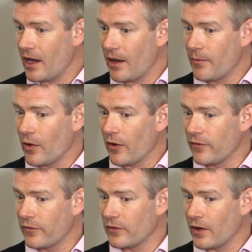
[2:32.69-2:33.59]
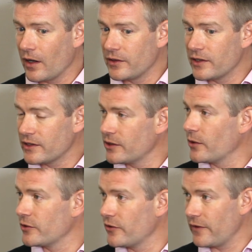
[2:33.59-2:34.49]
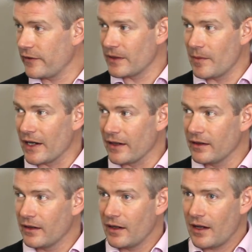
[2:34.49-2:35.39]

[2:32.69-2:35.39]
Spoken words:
of under 250 million.